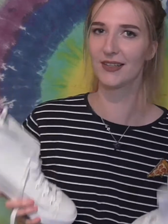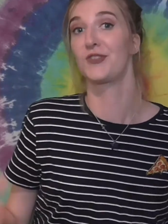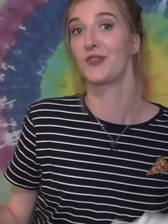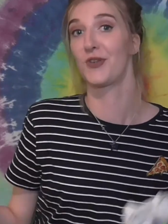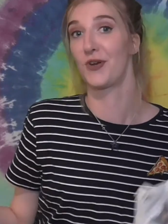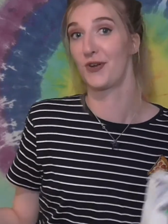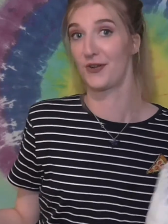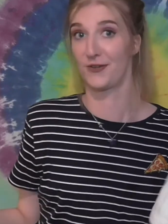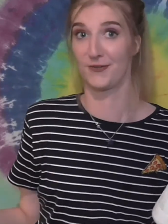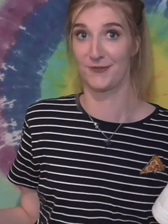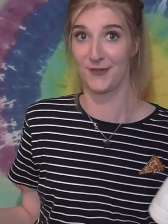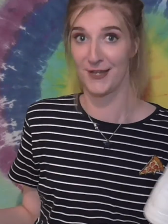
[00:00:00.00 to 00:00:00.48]

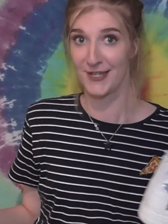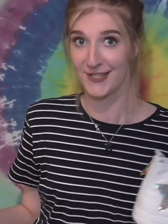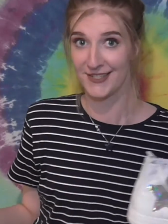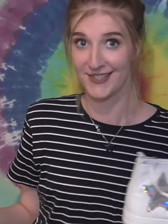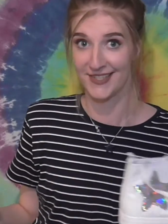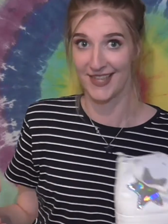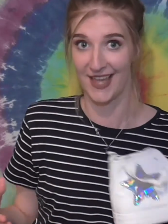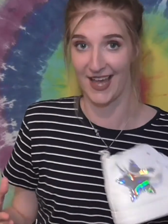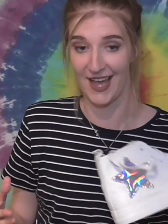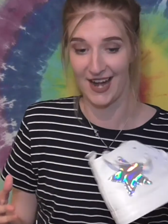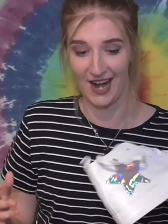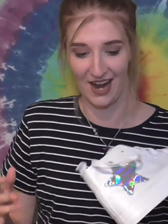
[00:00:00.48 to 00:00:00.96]
so to
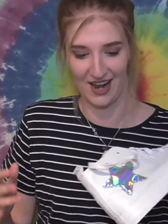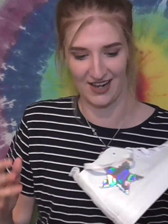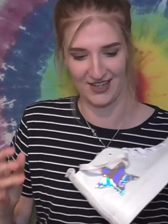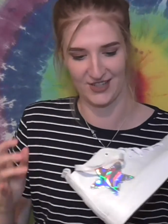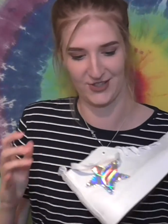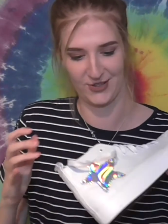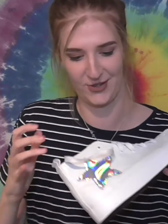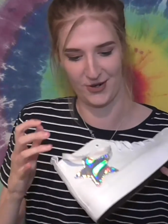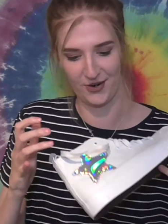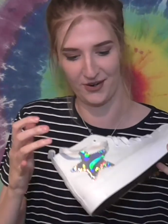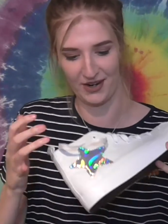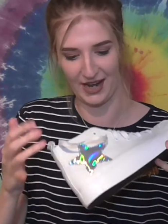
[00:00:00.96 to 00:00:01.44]
fix that, I
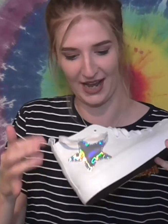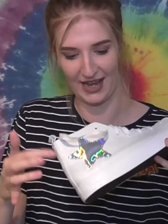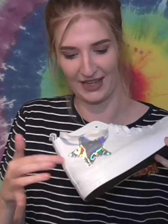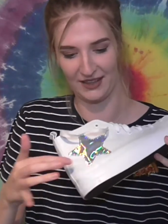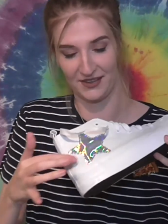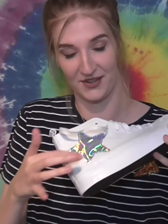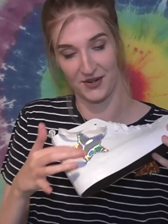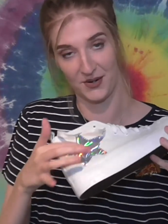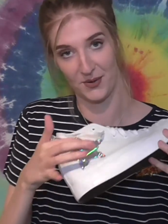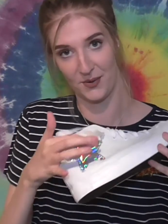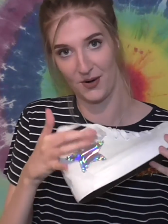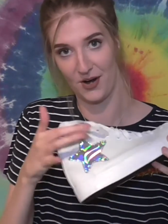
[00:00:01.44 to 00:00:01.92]
sewed a
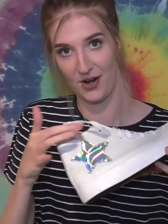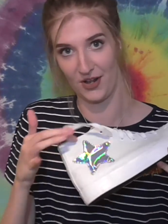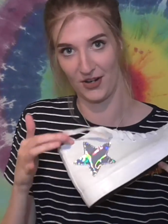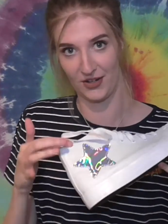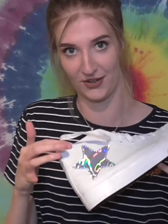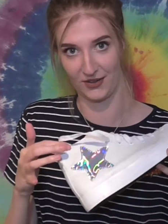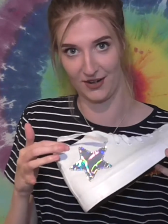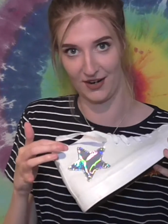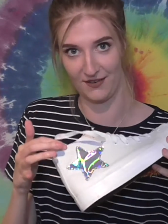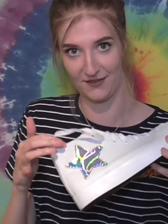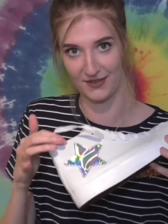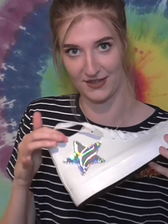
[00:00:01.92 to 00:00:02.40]
little
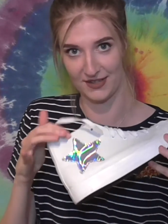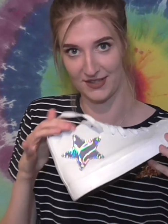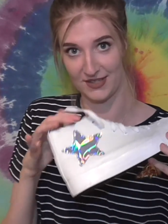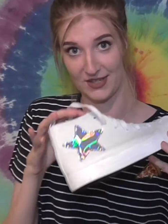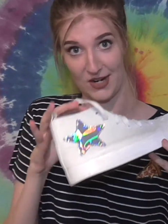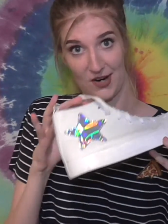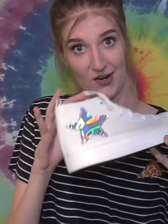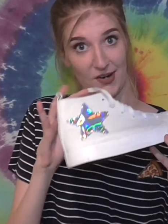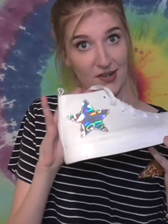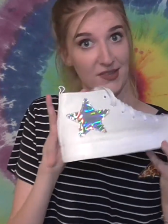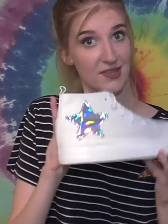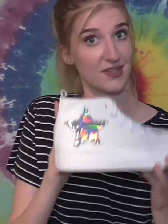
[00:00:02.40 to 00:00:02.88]
holographic
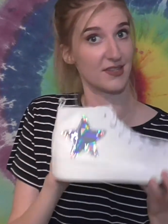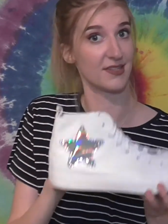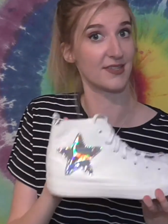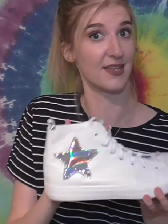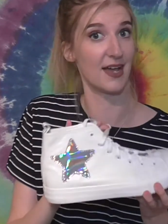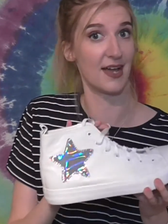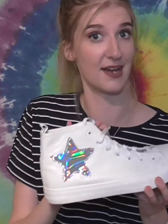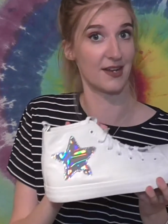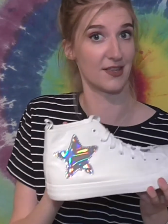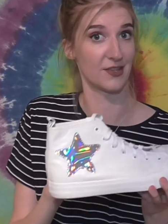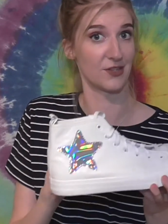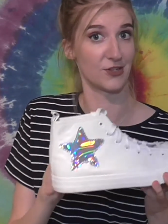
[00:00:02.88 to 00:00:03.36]
star on the
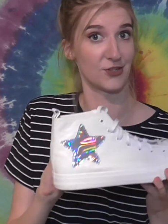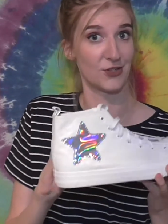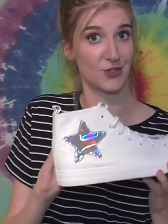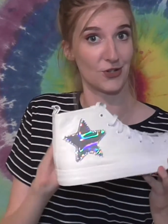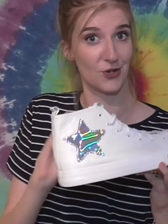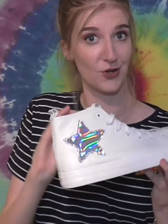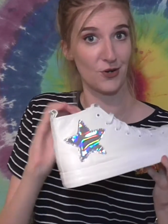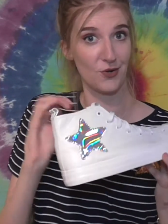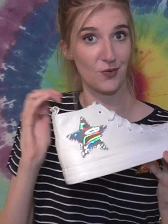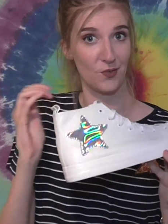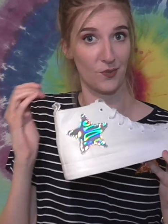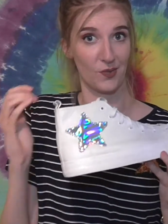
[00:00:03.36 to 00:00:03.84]
side of the
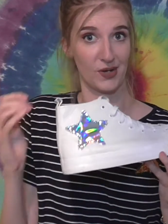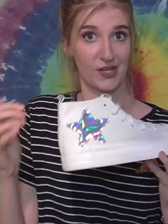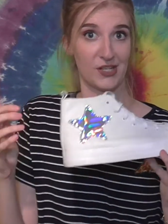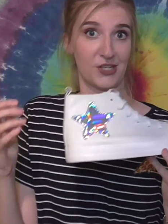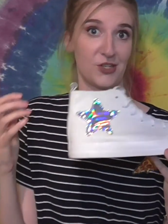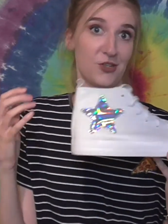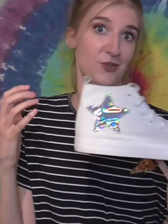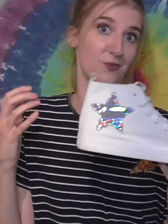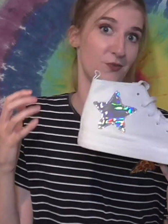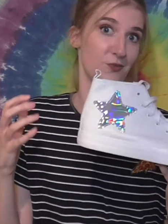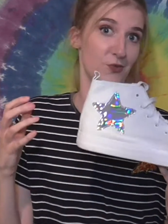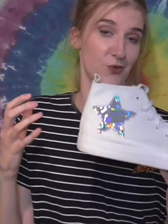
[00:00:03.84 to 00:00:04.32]
shoe,
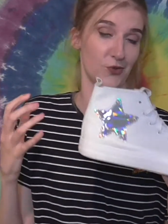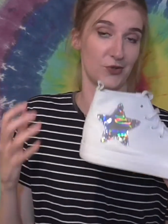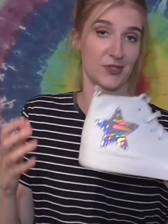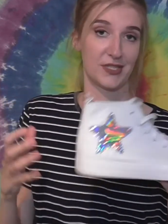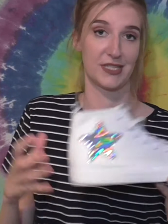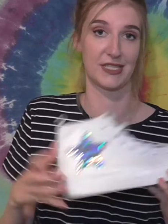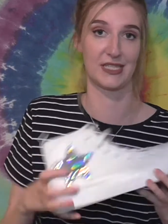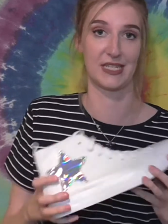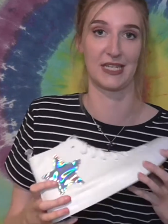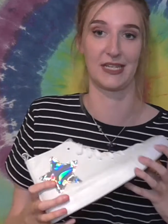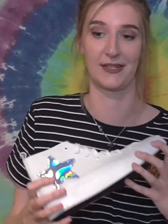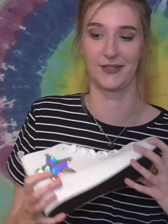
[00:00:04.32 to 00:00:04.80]
which
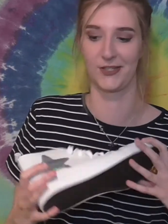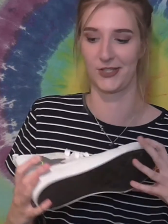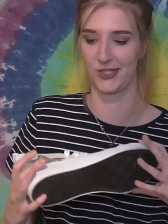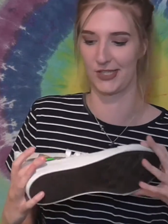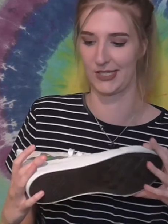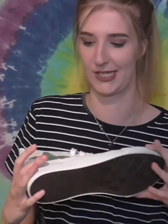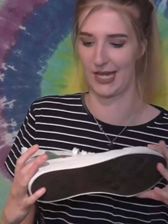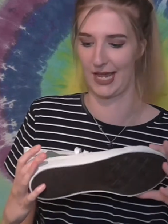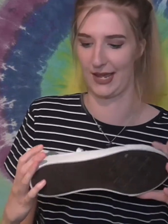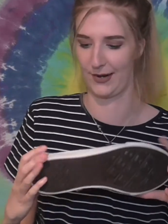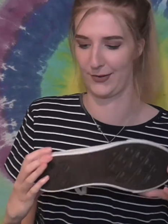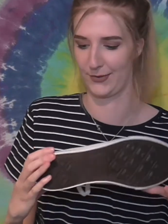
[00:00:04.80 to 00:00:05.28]
draws
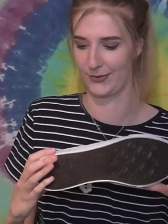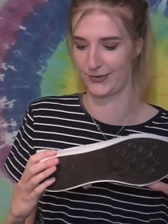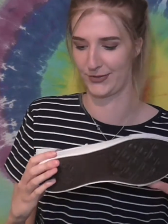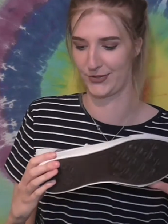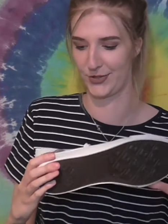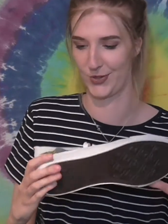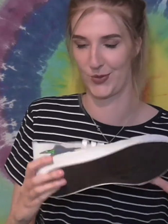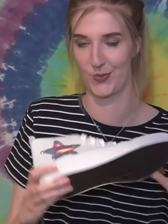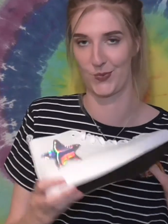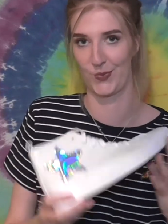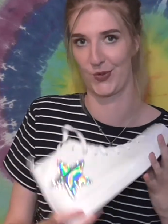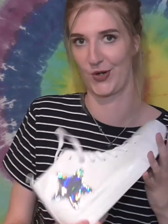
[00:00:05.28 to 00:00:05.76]
attention and
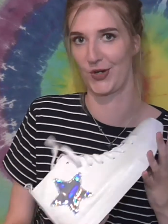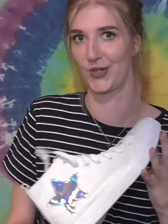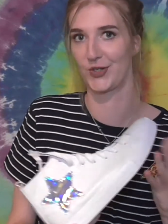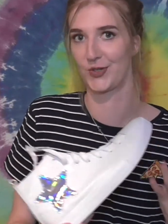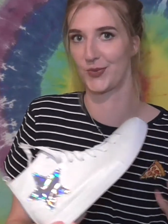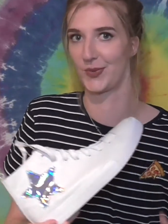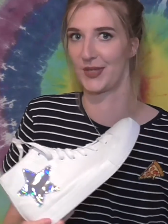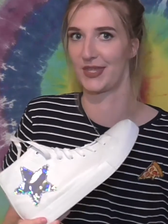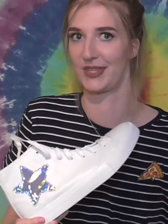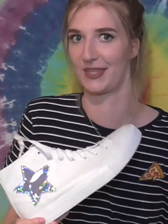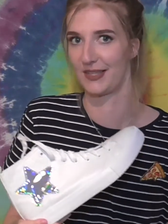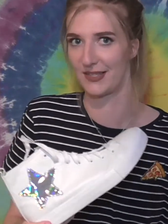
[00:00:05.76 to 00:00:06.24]
also
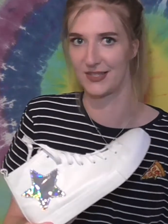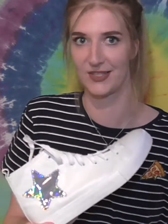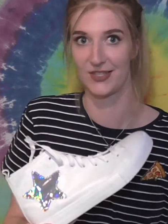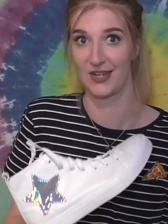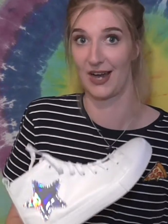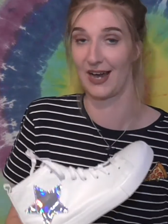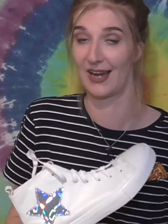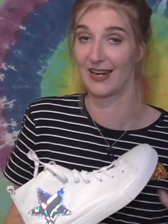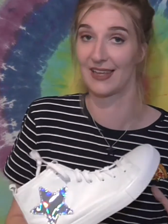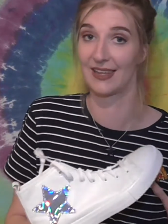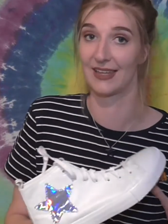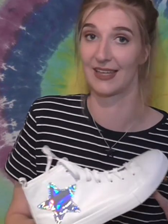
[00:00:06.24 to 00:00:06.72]
works with the
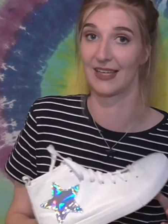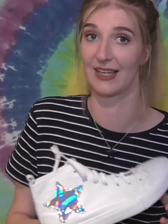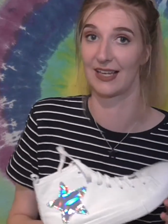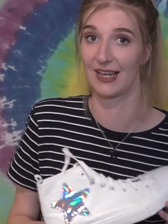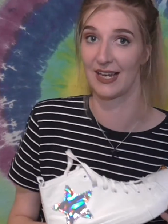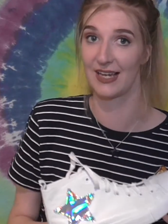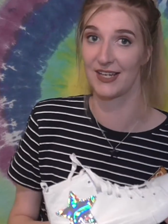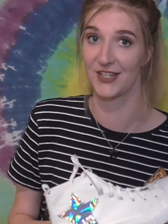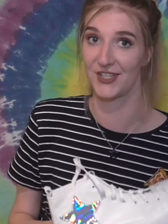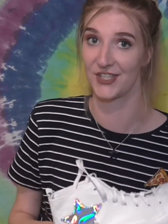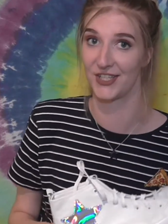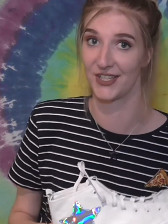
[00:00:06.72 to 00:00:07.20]
style of the
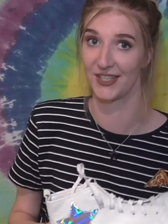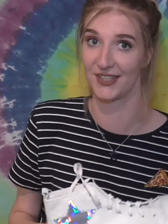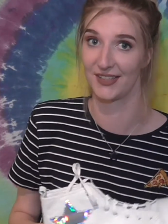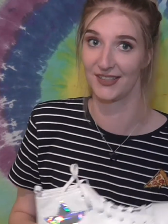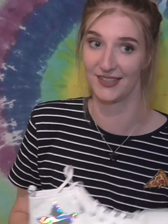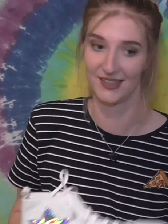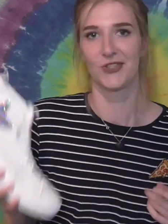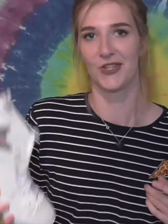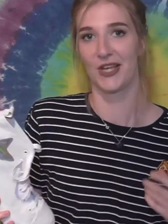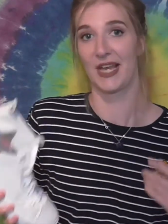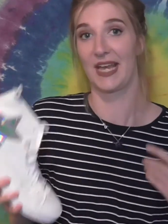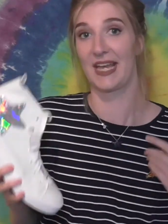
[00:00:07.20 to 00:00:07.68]
collection.
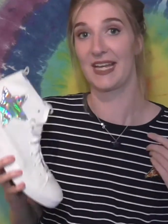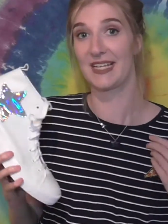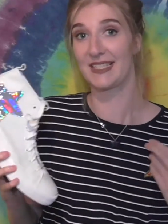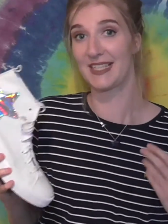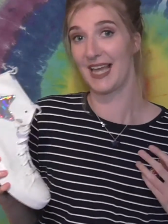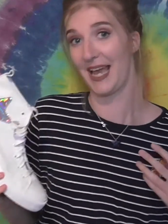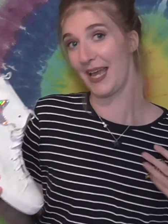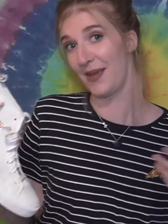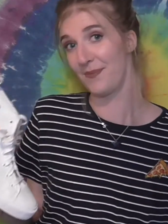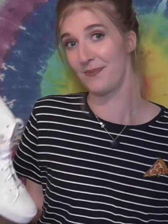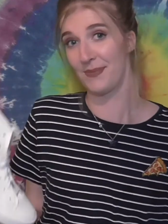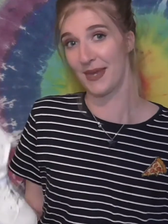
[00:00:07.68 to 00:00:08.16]
So
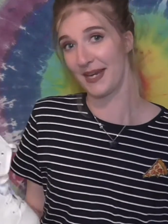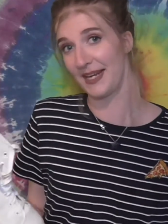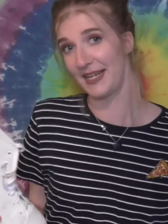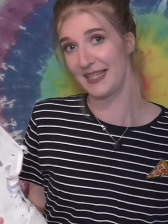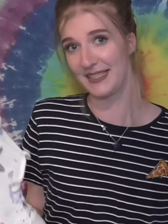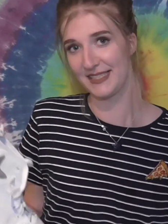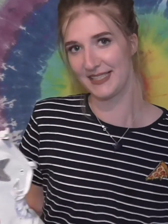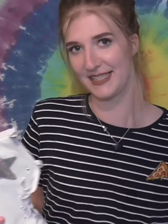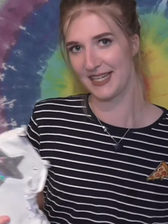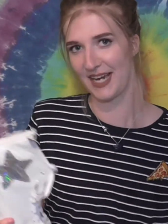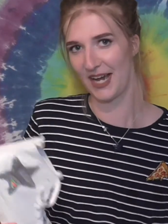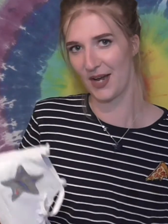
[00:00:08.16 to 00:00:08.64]
here's a
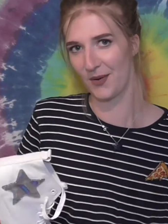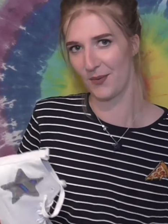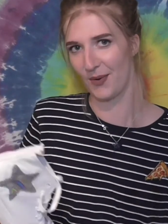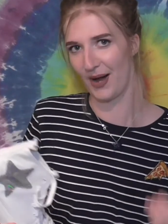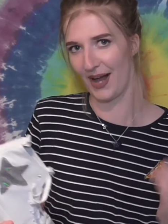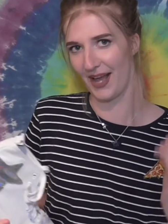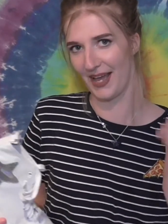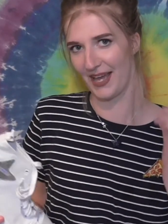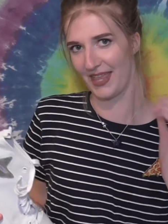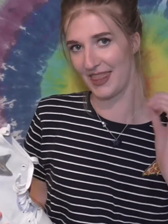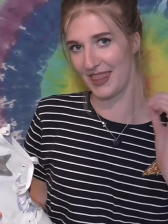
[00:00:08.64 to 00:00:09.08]
mini D I Y